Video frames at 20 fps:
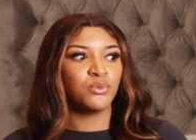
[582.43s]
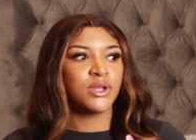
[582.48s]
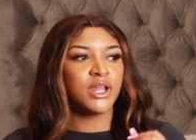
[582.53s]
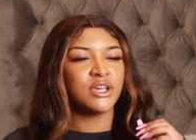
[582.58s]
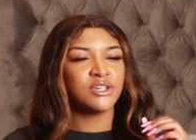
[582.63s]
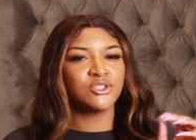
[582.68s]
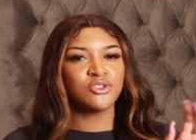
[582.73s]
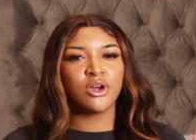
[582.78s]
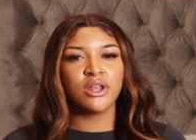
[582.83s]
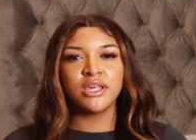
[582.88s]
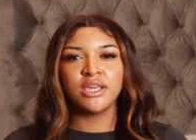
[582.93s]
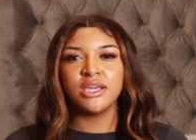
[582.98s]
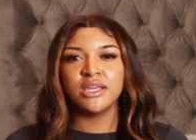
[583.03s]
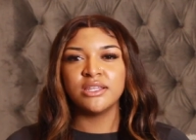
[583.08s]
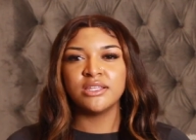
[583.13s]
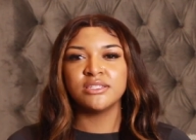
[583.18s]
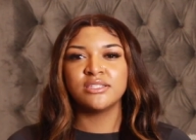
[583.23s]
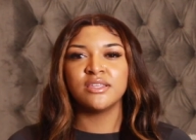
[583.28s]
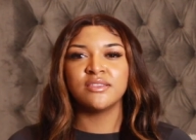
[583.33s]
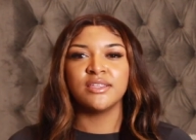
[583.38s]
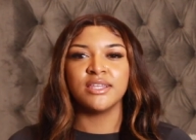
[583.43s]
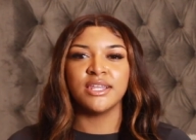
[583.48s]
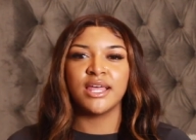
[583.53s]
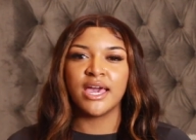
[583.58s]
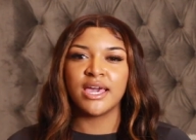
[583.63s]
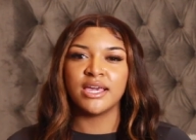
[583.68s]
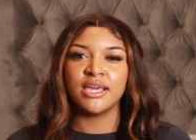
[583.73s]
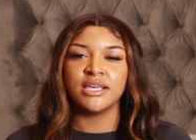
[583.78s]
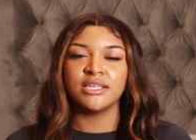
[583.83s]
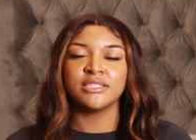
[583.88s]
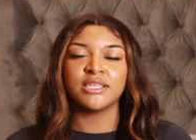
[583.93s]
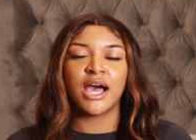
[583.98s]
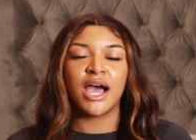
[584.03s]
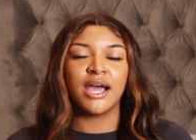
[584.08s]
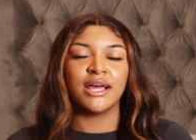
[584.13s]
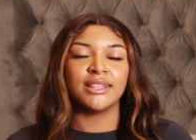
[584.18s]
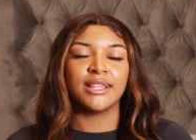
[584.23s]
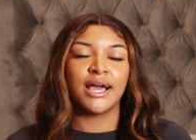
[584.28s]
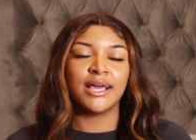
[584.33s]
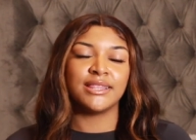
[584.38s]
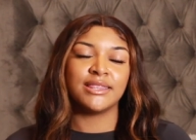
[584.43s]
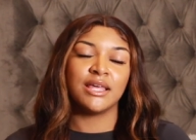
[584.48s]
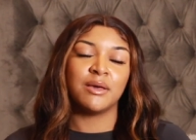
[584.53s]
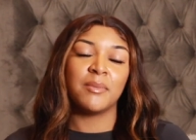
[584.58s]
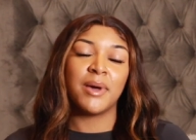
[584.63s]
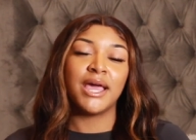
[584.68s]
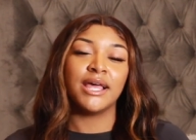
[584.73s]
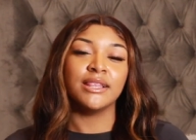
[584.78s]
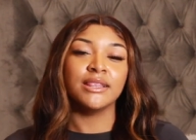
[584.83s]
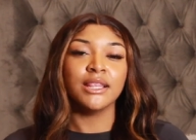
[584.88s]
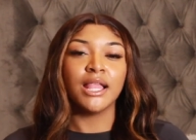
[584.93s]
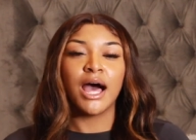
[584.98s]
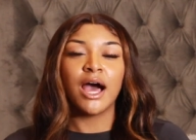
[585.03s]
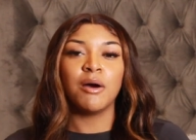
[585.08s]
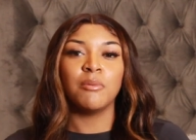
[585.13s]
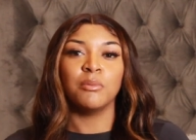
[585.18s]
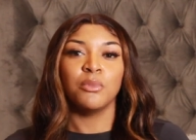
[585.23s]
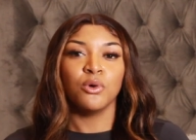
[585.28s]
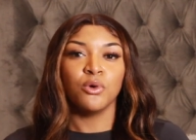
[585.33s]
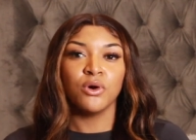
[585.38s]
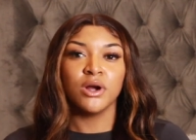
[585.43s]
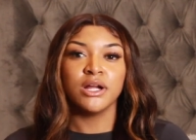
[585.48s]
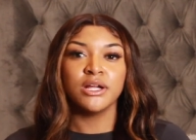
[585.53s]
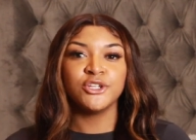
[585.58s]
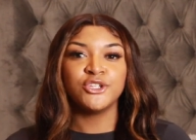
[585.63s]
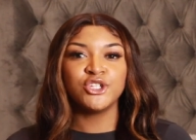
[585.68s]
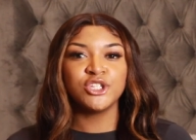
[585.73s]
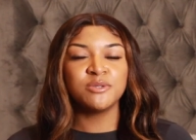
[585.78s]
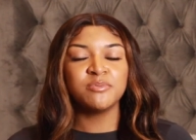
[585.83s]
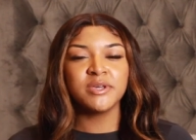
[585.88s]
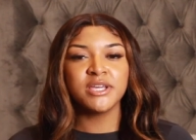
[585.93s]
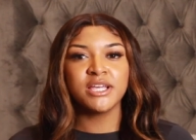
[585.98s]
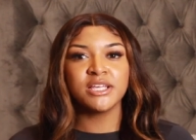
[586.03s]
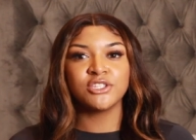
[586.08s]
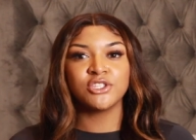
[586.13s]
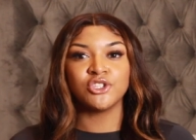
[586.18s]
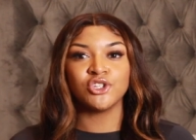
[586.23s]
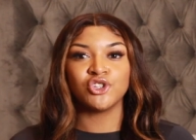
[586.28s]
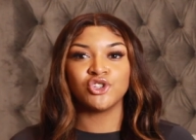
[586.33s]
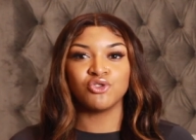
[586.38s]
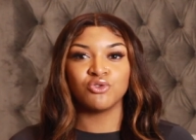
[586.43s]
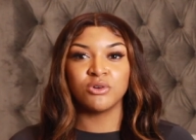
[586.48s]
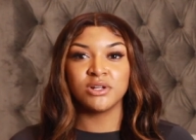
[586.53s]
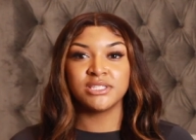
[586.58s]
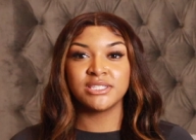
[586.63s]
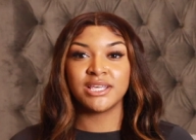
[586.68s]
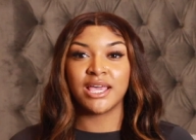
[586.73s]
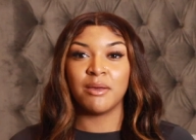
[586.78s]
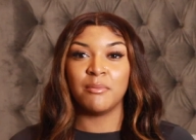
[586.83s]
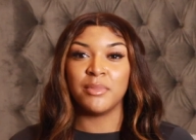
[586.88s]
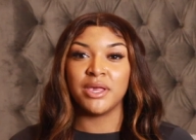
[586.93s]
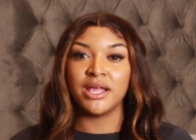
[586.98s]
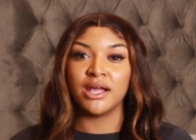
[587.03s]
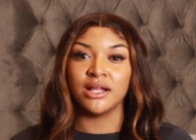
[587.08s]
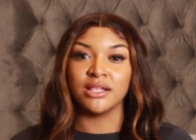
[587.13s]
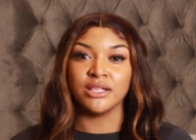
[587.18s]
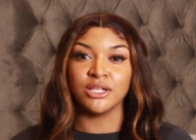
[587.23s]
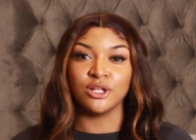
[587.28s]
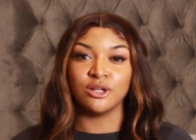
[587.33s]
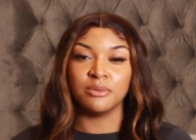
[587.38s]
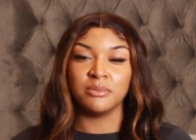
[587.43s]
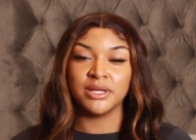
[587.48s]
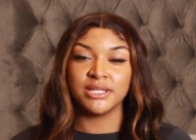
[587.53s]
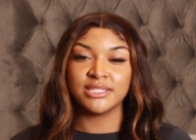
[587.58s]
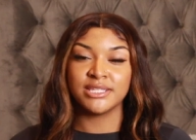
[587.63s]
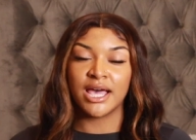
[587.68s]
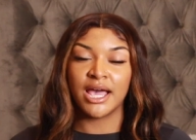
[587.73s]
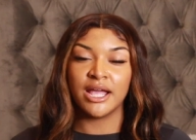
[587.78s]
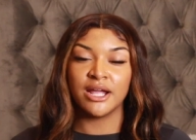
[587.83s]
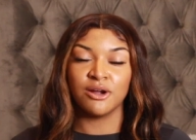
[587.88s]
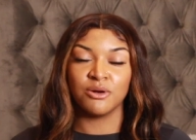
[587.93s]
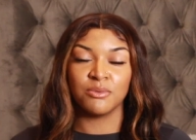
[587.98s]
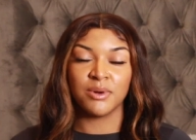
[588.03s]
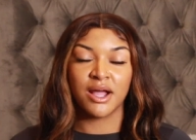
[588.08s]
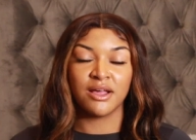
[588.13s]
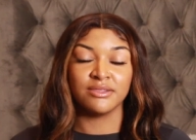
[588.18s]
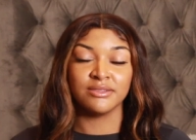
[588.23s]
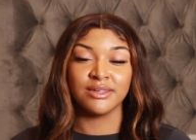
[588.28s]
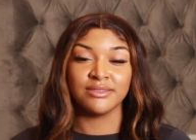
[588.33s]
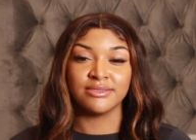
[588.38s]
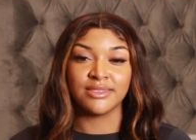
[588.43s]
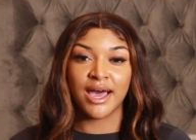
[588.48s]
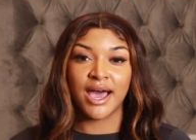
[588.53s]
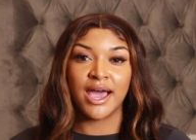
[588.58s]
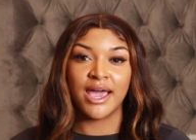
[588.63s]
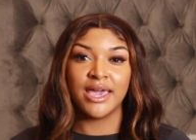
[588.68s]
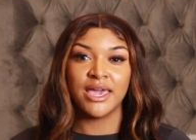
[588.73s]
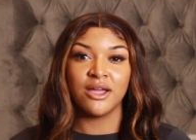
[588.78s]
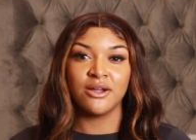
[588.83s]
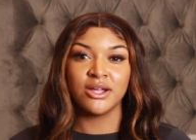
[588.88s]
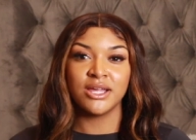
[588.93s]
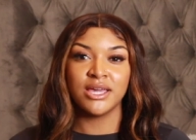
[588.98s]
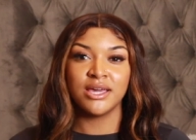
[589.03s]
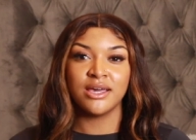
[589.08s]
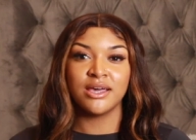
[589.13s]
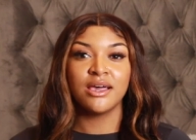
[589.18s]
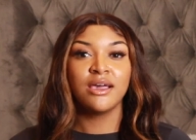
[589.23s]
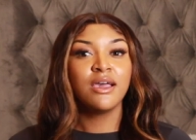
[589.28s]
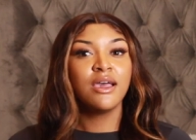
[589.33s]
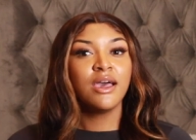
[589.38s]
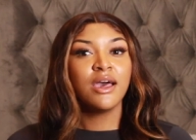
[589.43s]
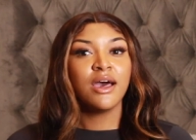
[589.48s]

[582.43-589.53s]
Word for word: When I started getting into the leggings, I like them a lot more just because the shorts can be a little bit tight around the thigh area.